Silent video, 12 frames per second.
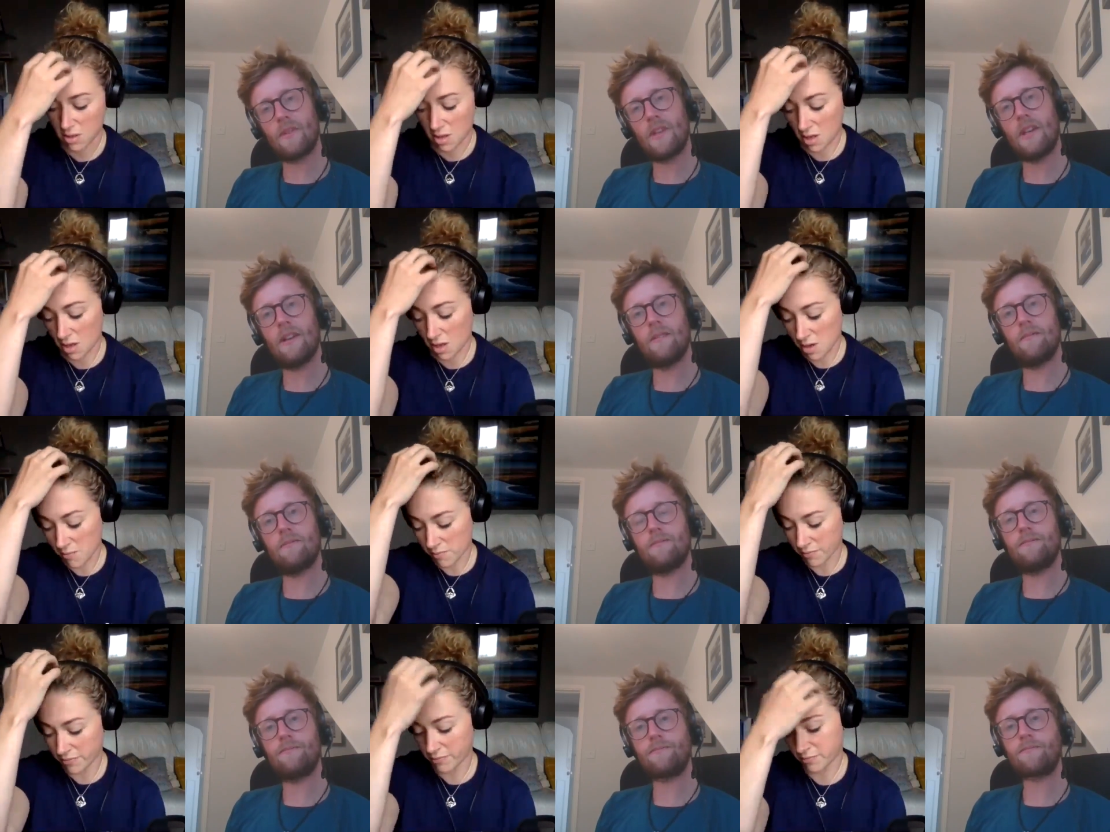Speaker 1: Yeah.
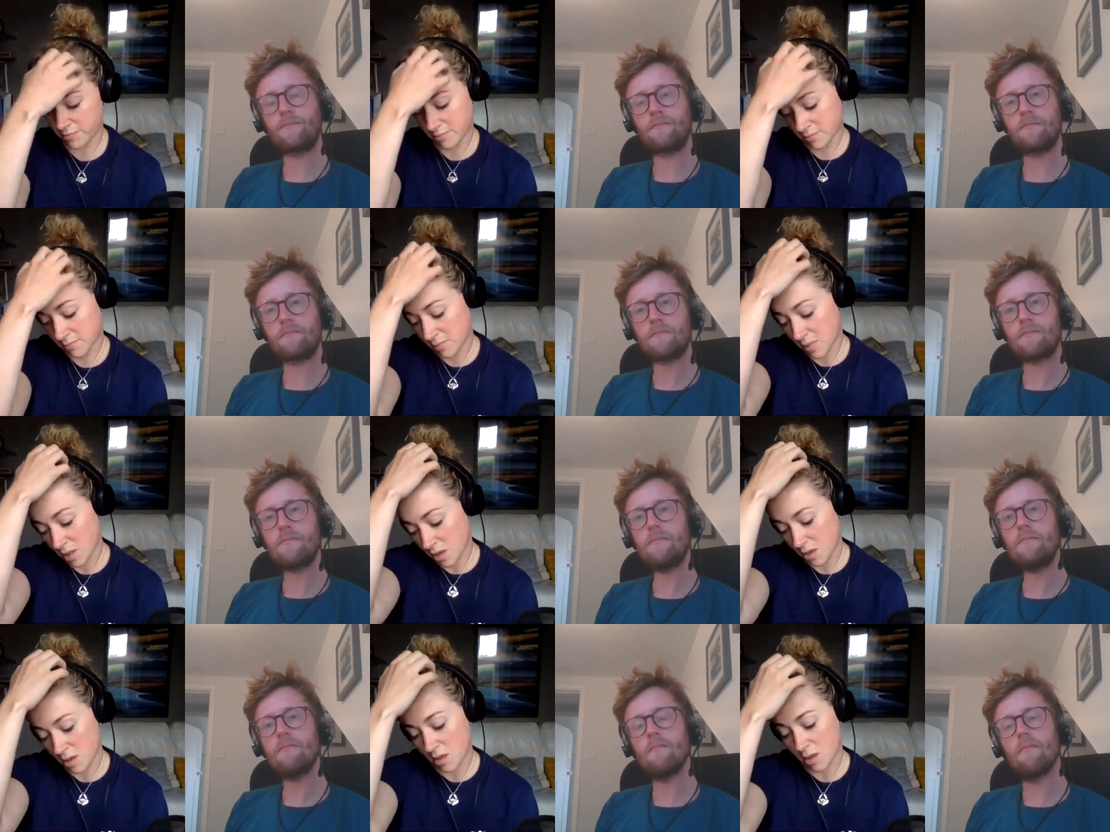Um,
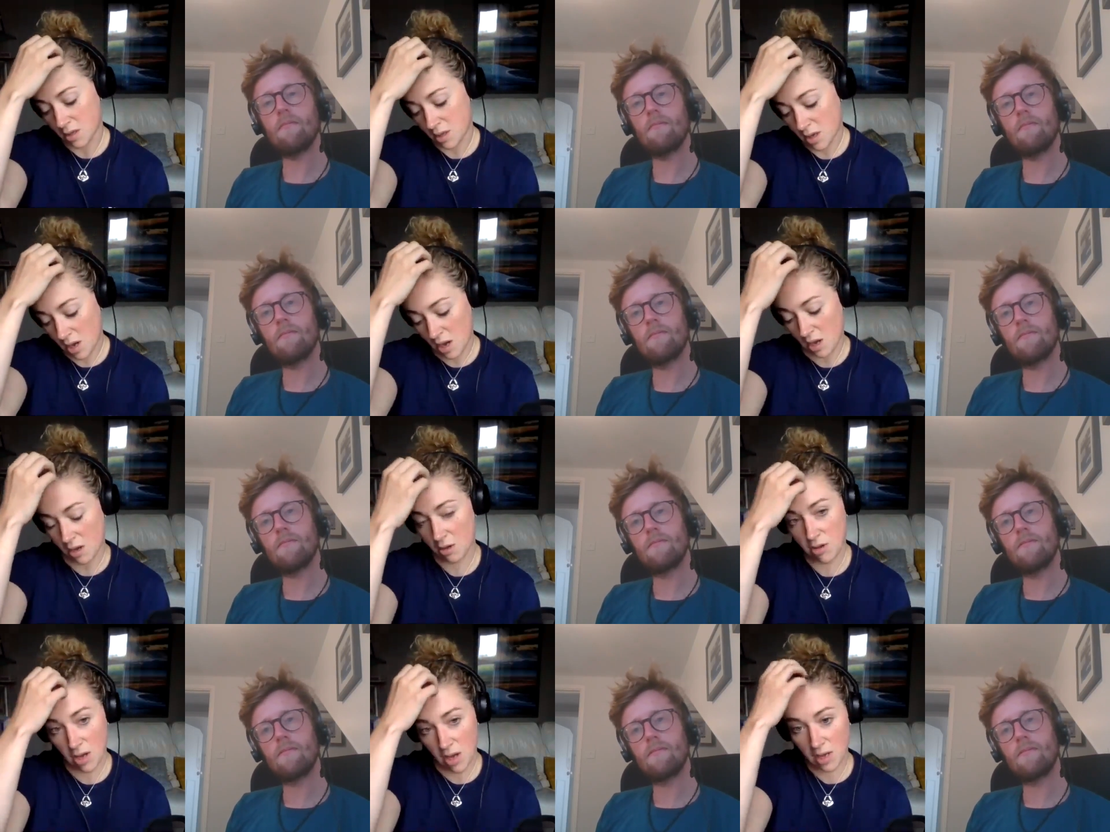yeah.
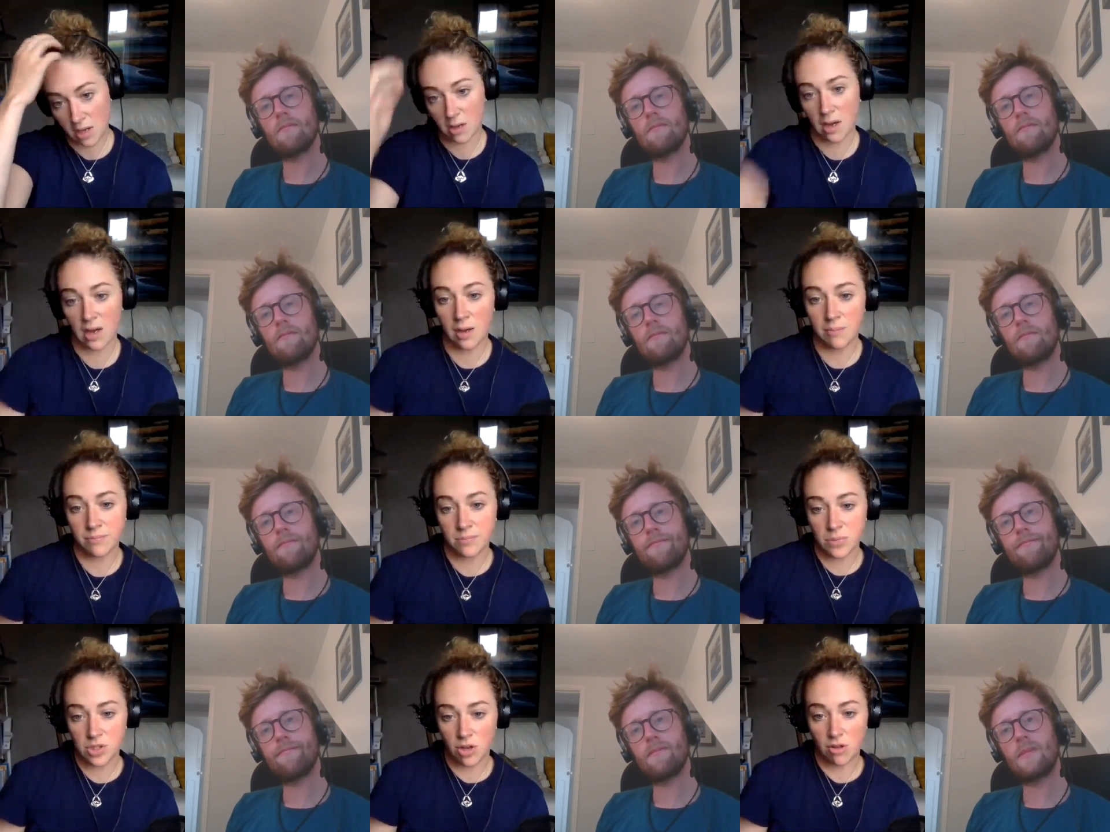Okay. Um,
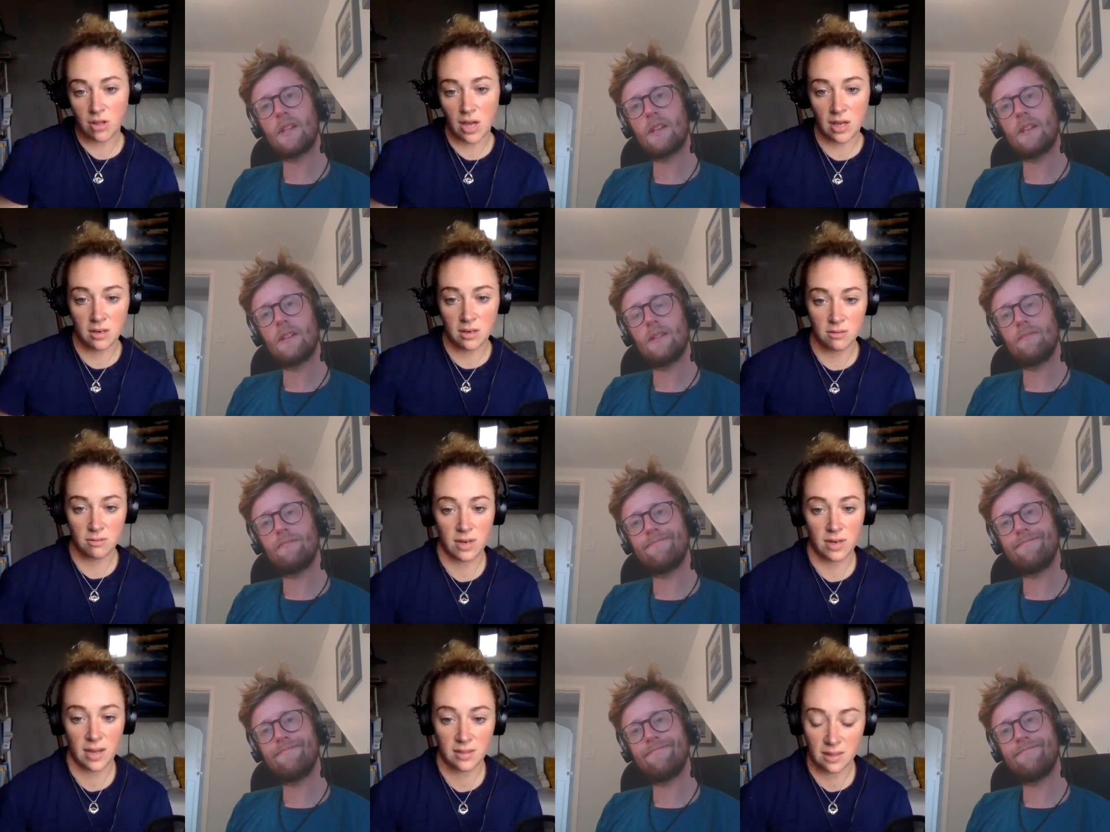so then we
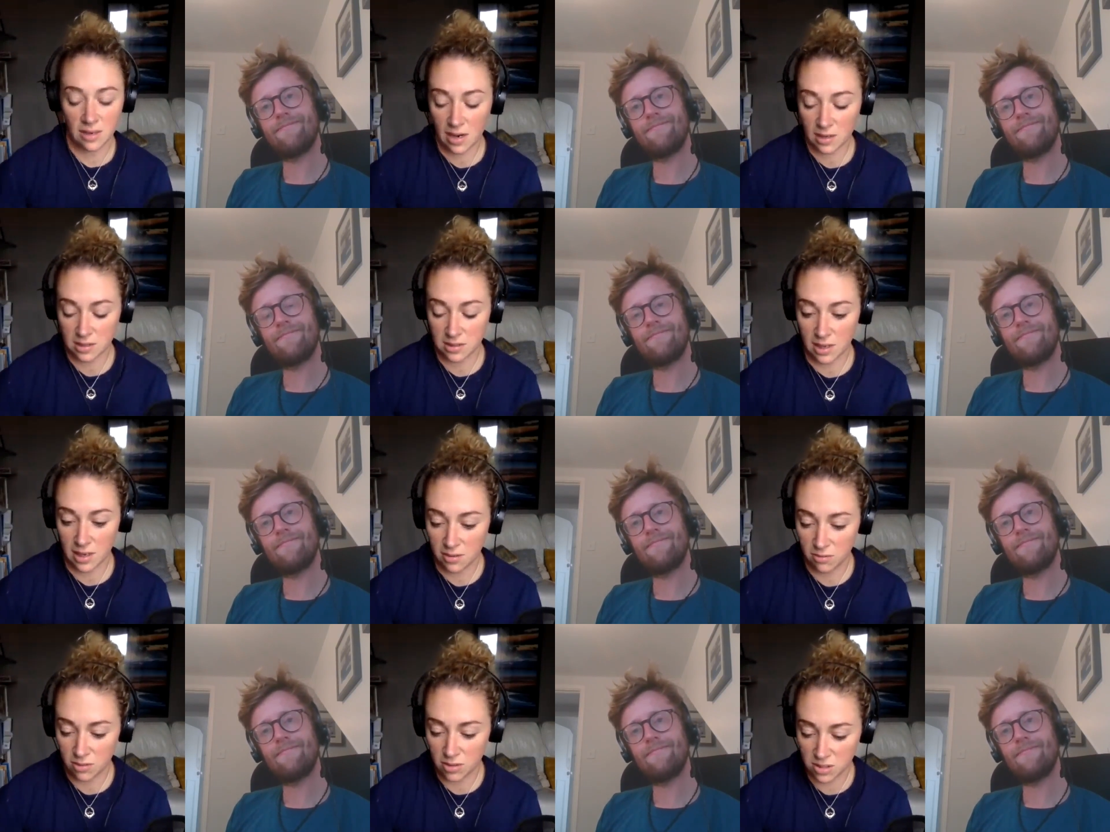had the next
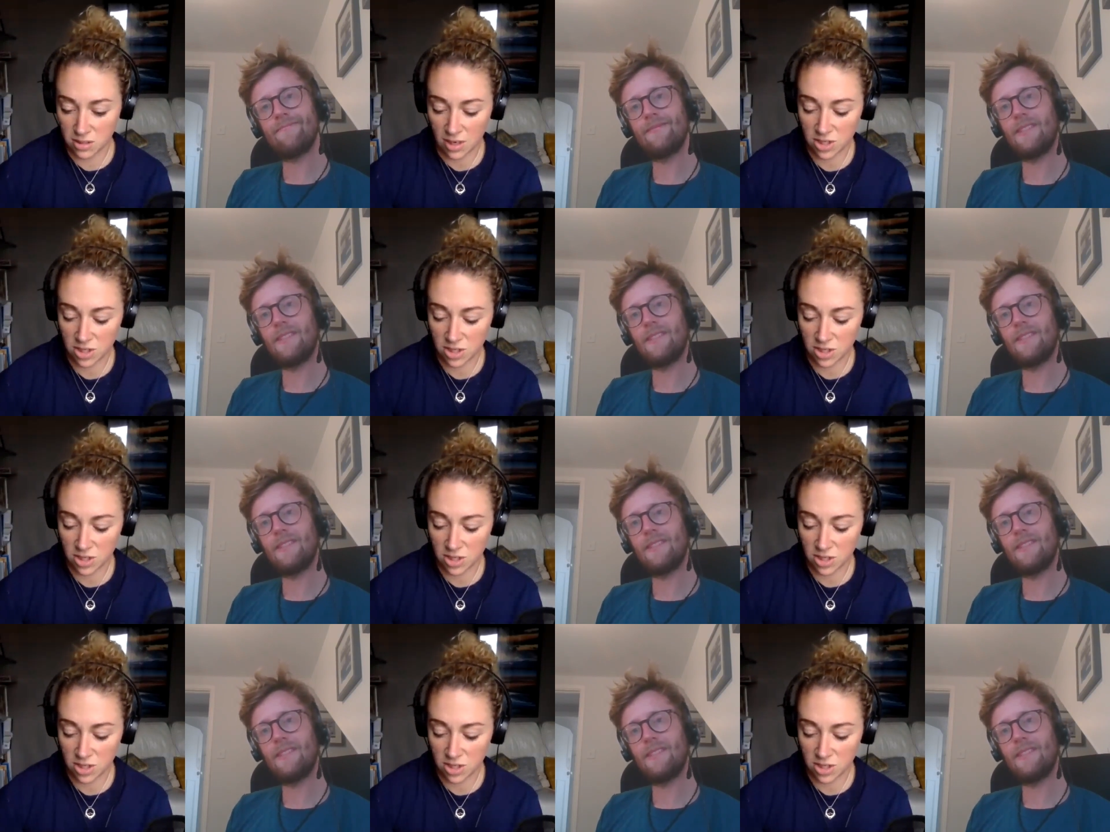day, which